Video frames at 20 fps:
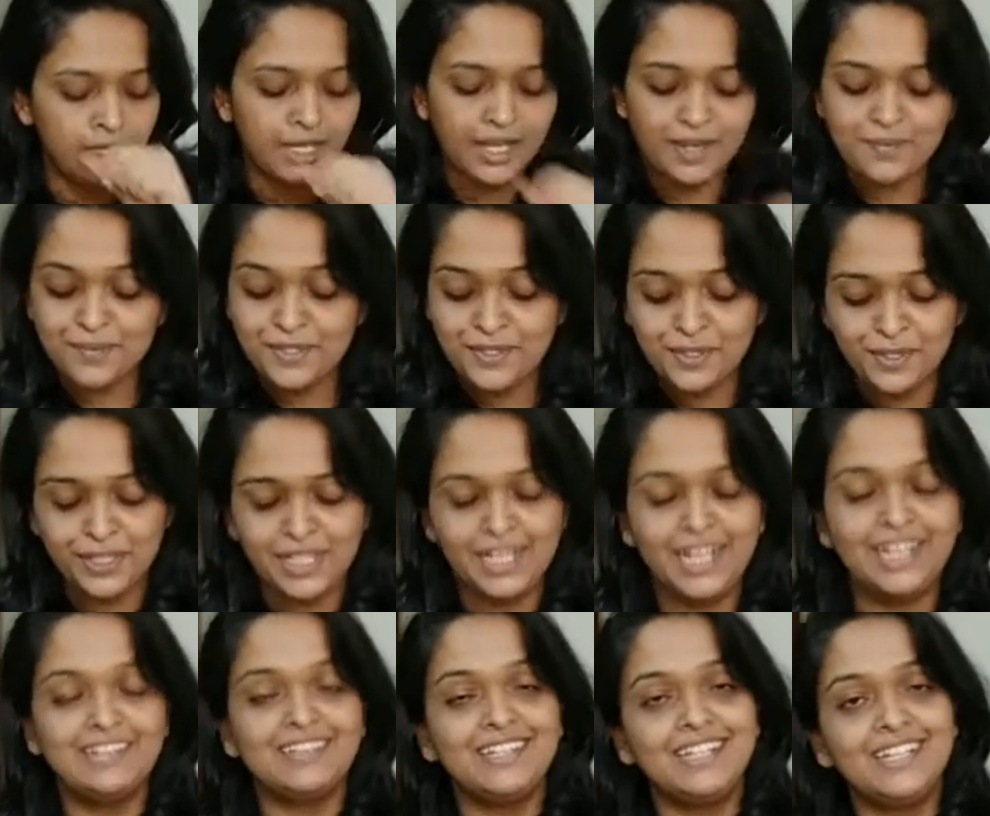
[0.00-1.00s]
i'm sorry
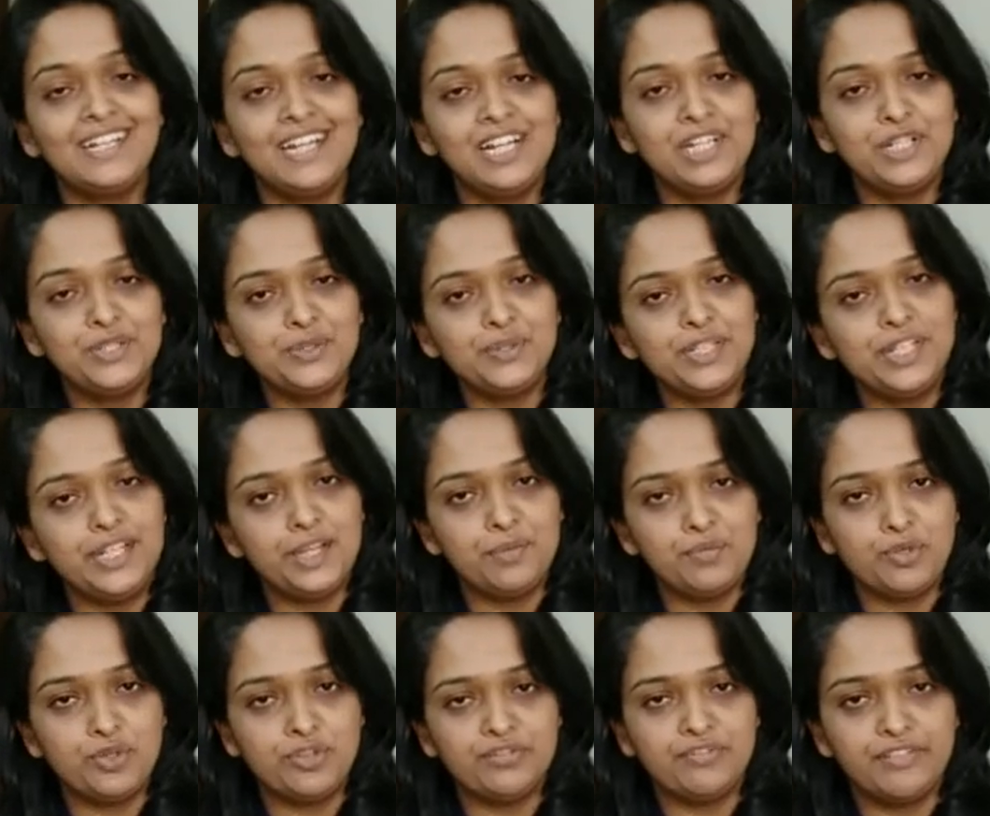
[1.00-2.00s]
and then i'll do the
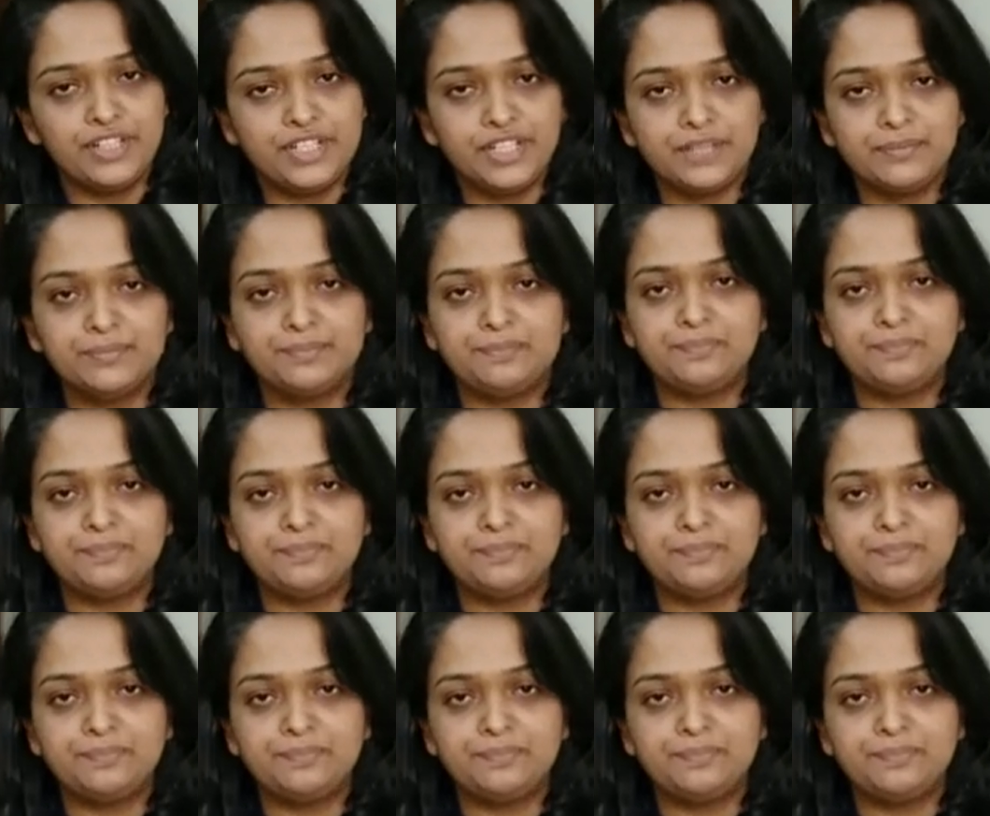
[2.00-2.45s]
demo of it